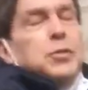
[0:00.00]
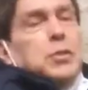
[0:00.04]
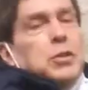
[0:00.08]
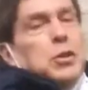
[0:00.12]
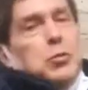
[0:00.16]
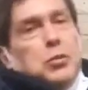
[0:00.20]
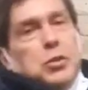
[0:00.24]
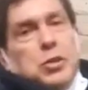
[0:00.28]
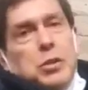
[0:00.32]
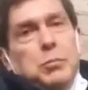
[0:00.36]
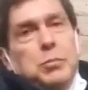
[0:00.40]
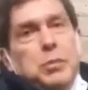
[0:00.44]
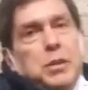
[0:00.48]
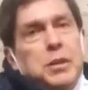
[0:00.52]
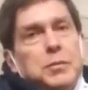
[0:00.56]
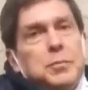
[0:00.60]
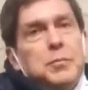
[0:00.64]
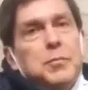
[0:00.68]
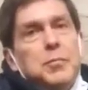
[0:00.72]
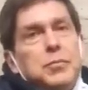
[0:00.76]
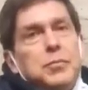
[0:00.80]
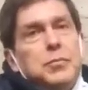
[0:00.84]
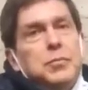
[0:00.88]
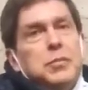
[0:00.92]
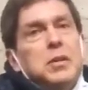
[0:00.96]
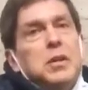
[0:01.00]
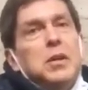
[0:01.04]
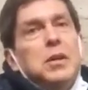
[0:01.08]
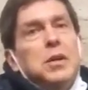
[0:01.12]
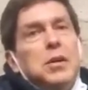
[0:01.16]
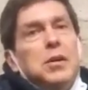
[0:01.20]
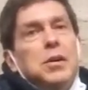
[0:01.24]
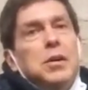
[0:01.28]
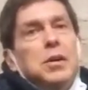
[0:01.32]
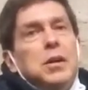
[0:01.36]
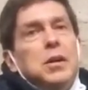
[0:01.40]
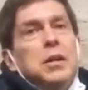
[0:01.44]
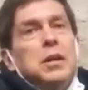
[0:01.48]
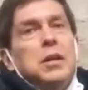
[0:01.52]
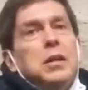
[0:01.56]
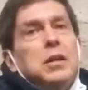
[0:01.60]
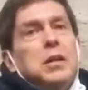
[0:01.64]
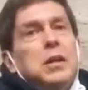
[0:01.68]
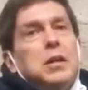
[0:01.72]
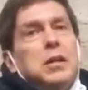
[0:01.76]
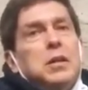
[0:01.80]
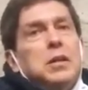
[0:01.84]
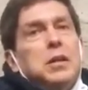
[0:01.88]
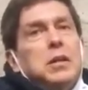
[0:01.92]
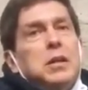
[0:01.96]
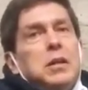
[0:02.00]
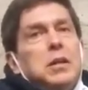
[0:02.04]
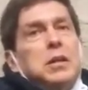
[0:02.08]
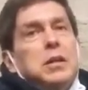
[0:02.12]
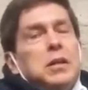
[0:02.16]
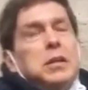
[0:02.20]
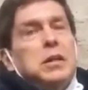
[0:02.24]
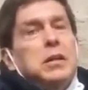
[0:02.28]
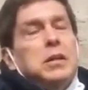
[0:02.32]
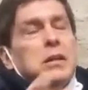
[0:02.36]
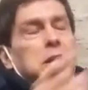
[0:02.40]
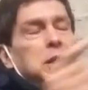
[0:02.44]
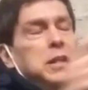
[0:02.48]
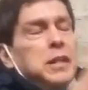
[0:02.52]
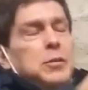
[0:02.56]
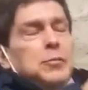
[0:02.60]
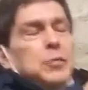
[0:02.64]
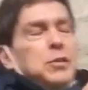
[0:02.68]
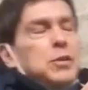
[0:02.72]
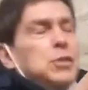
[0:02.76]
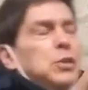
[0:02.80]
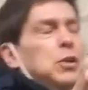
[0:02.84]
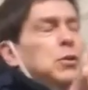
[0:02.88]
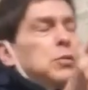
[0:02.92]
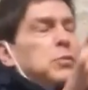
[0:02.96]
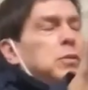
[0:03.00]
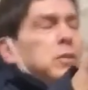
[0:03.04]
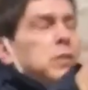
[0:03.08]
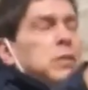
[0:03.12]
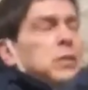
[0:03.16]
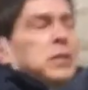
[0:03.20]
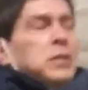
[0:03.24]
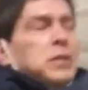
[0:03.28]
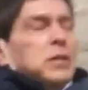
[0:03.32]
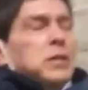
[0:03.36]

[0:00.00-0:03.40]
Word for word: I've already done it in the police station, the courthouse, leave the jail, the